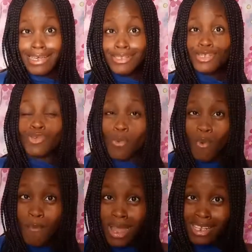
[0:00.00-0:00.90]
this, your
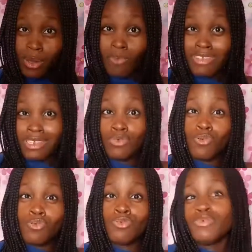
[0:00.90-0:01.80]
moment of
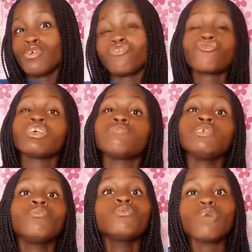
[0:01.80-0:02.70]
singlehood. Because trust me,
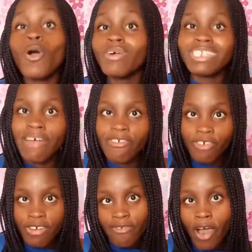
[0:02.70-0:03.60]
you won't always have it
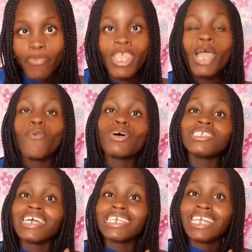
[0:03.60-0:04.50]
forever. Once
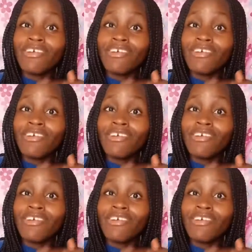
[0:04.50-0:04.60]
you enter that